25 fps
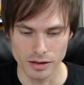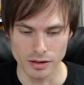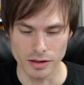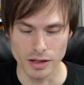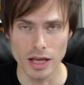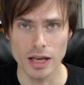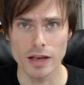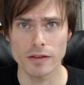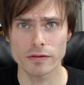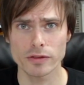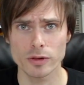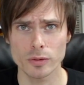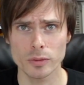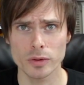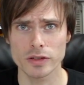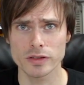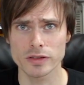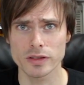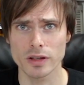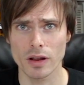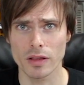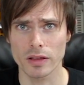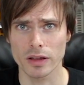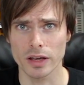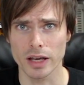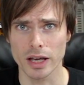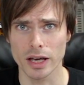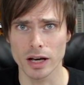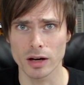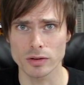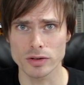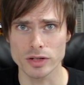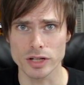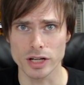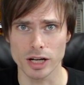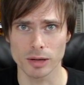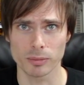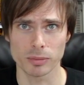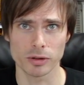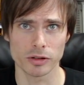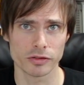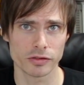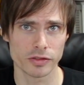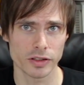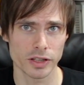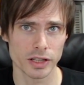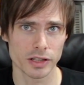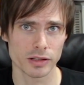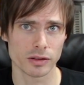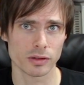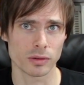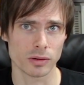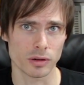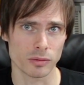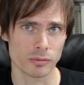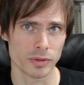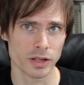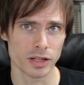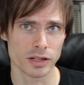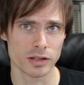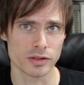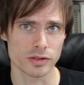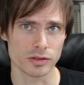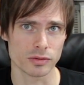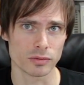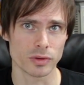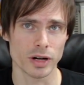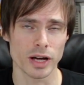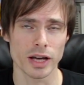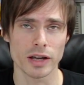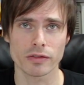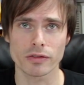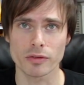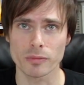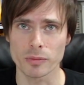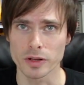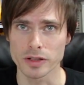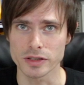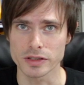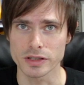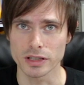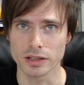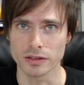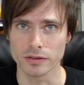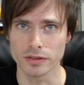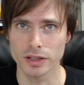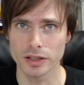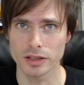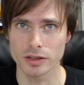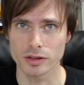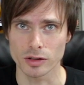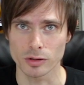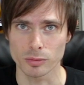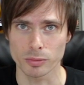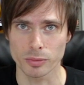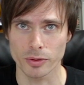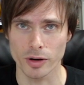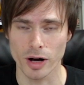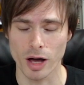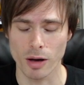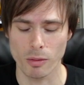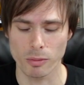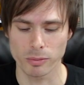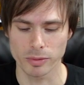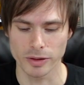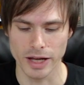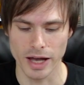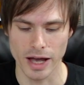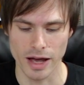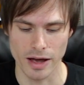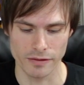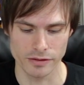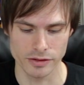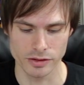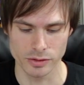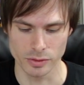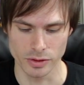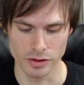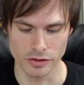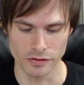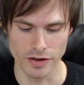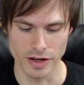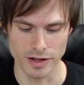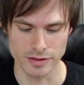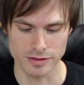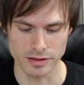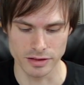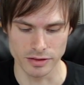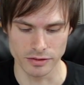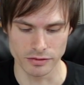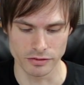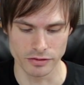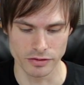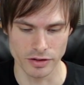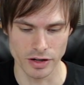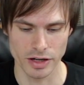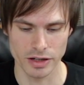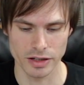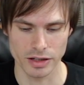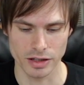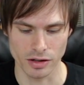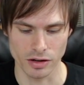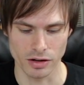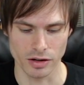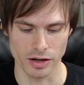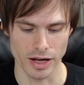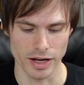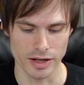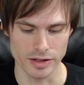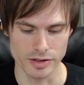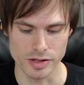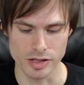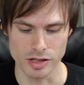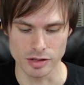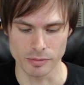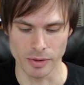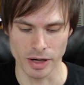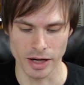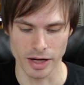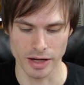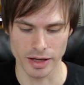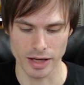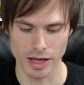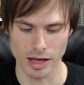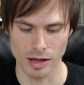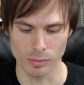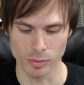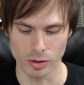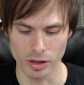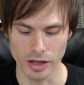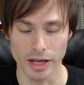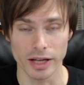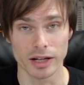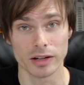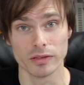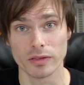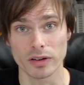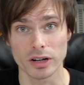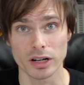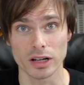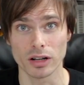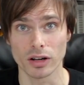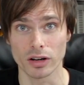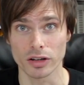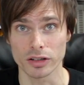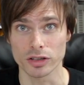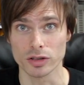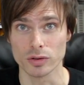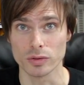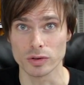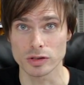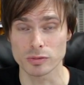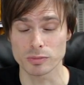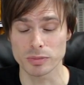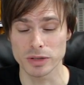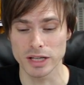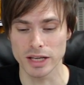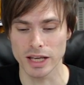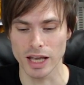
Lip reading: If you want to sit on the couch a couple of feet or meters away from the TV, you'll probably have to invest in a very long HDMI cable and a very long USB